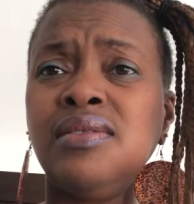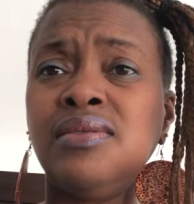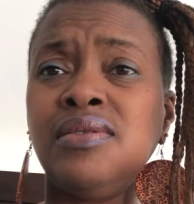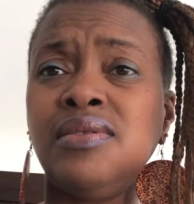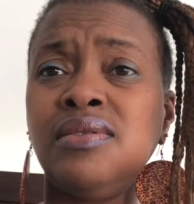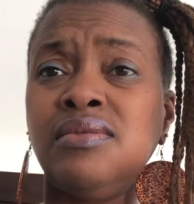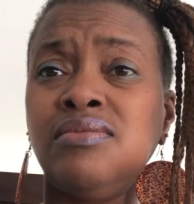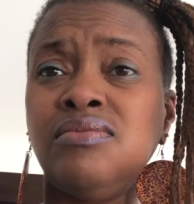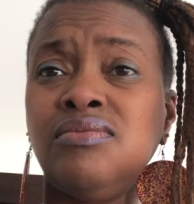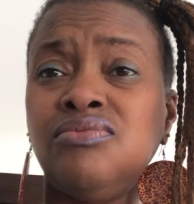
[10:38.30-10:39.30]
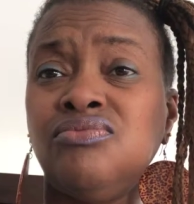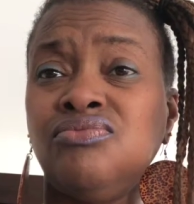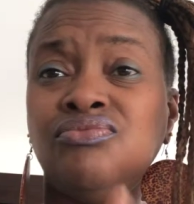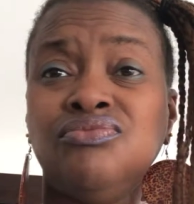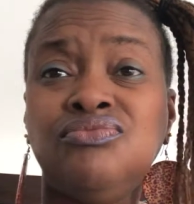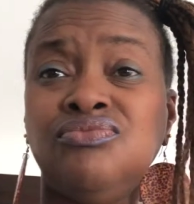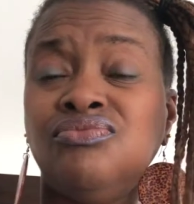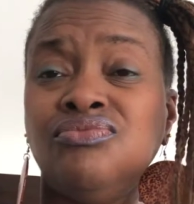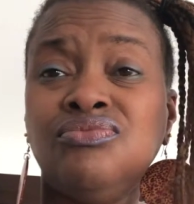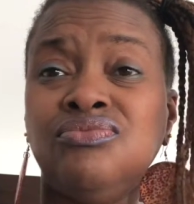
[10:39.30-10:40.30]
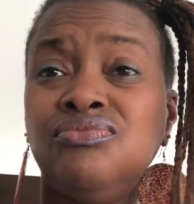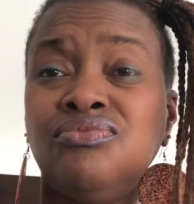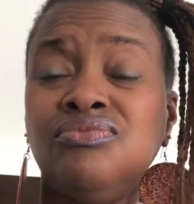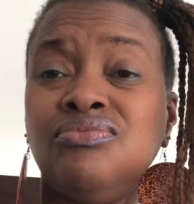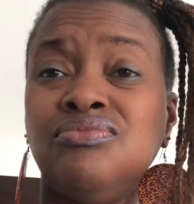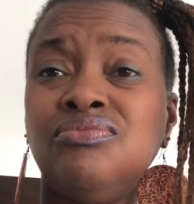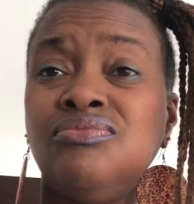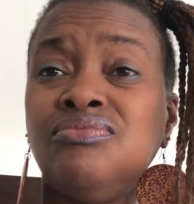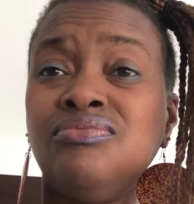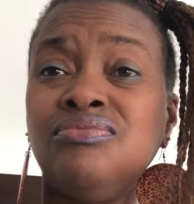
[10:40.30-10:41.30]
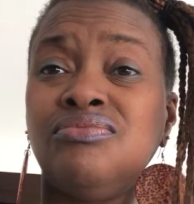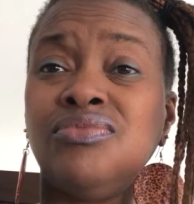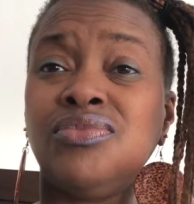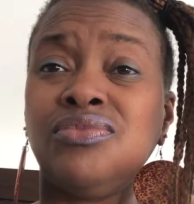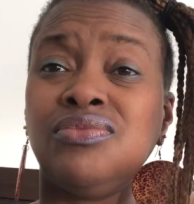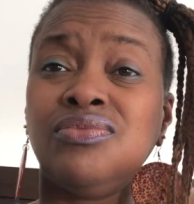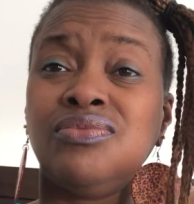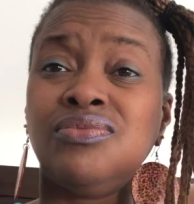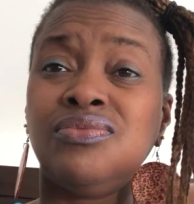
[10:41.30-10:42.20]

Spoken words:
Nothing is said.